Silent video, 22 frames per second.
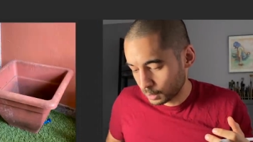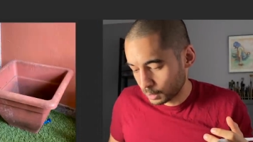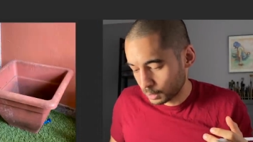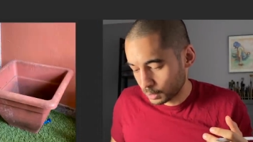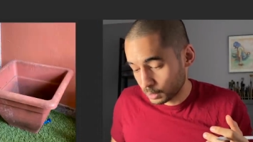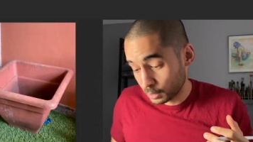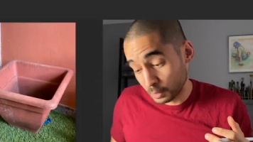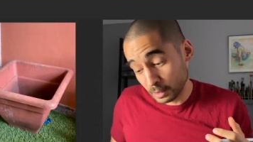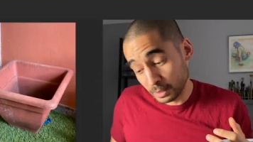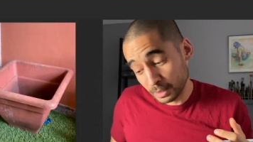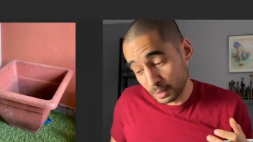
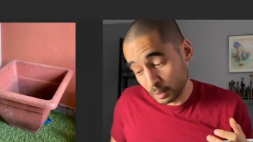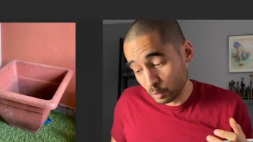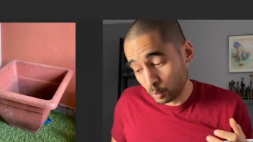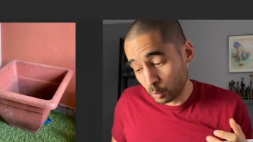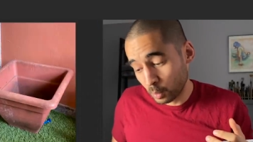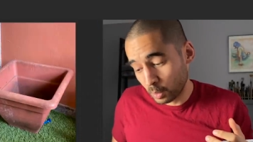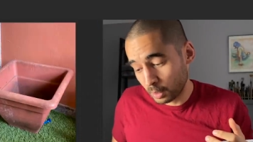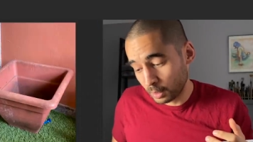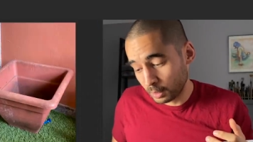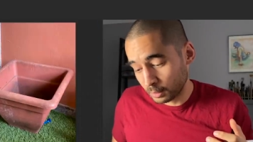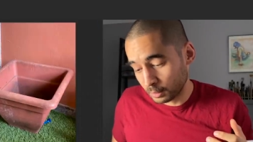So this
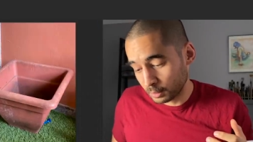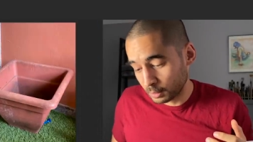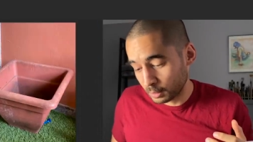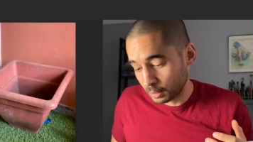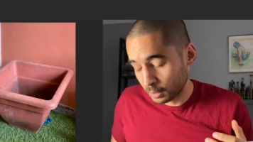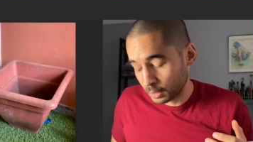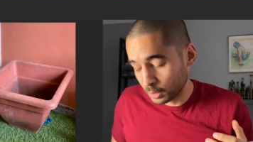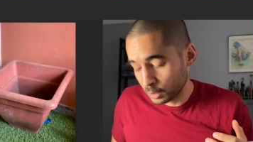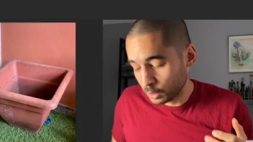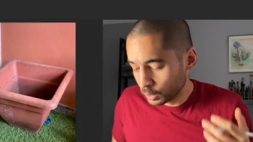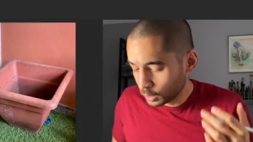one,
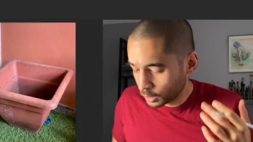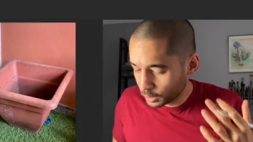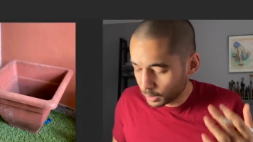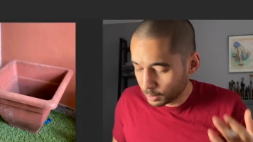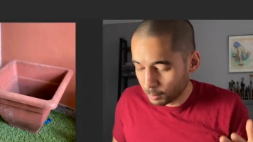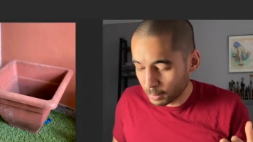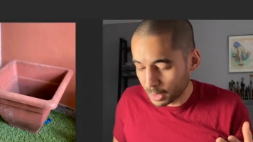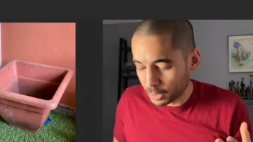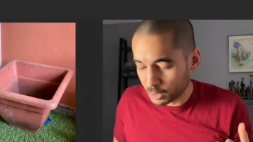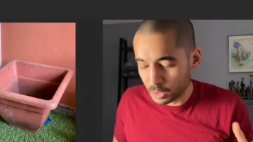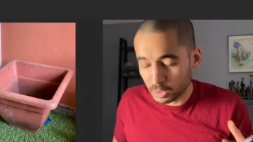you could
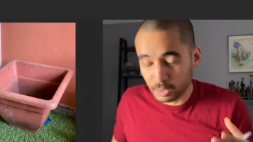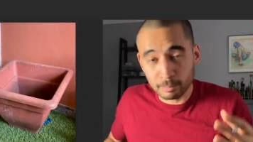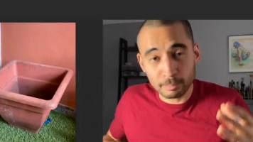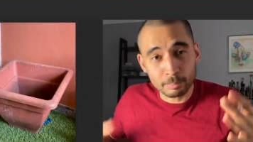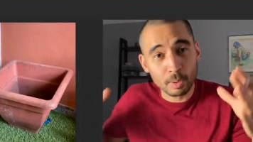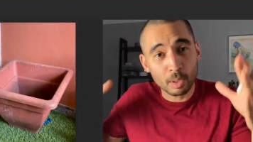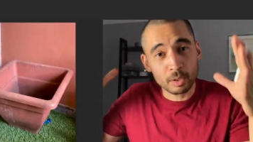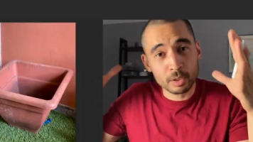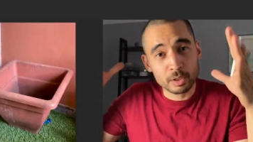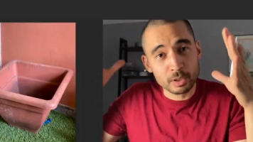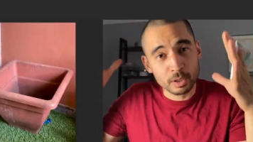imagine a
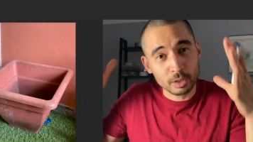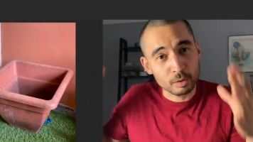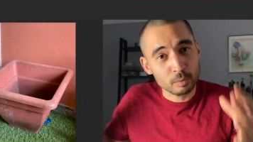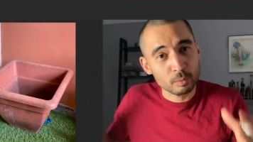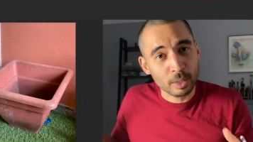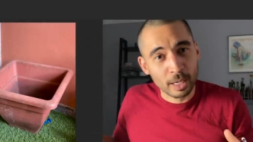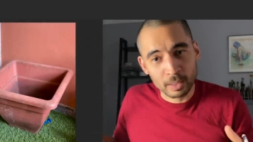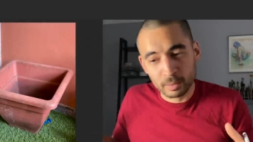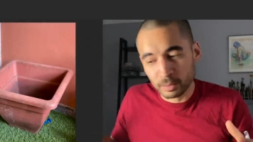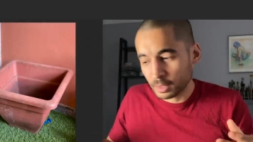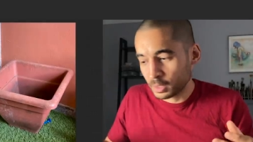box
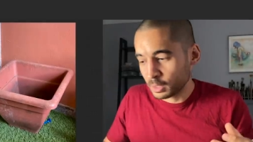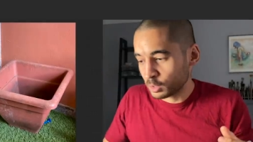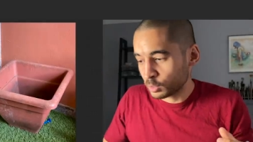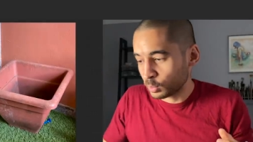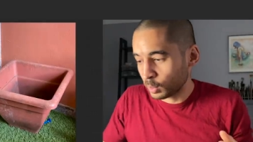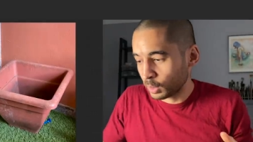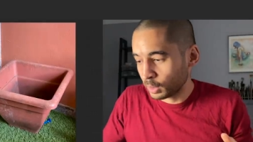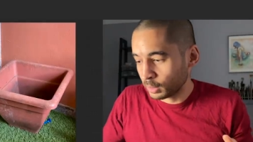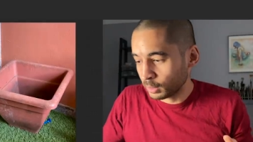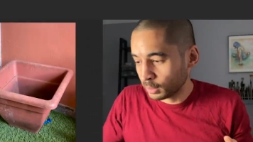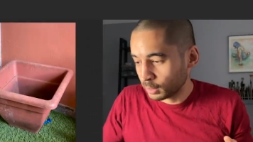around this
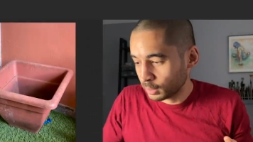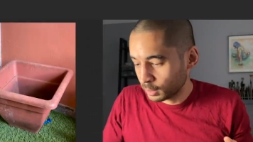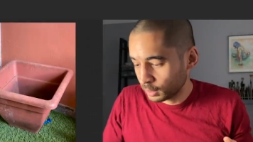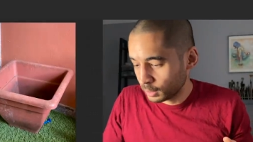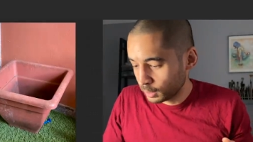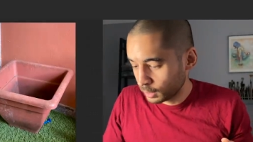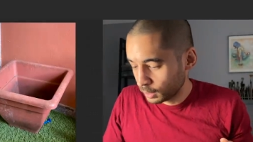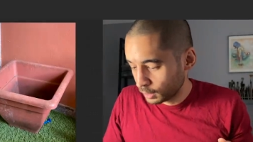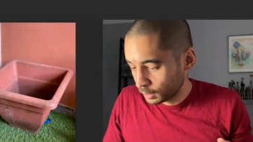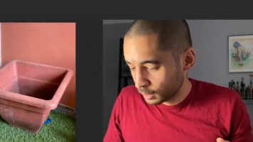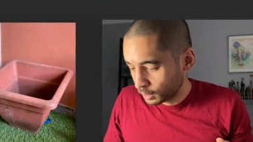one,
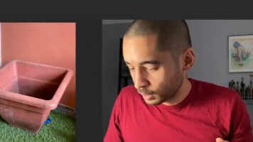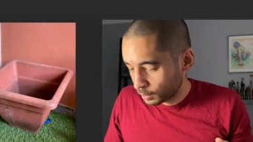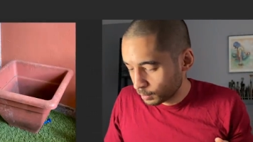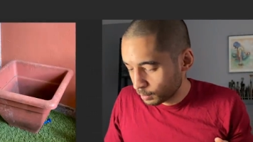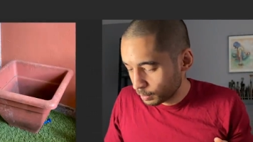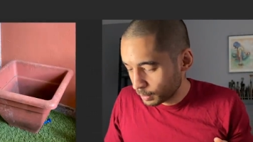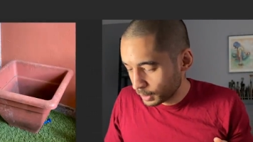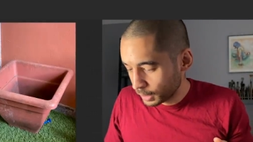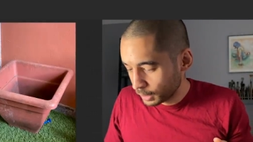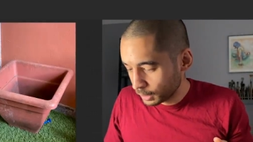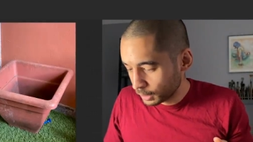
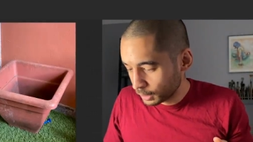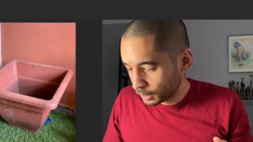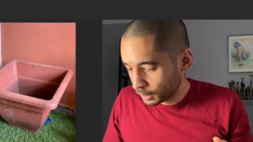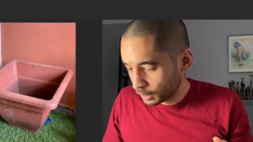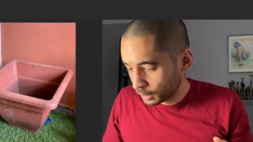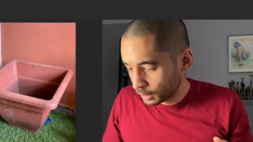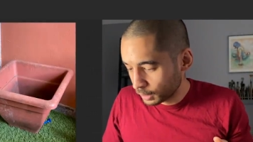but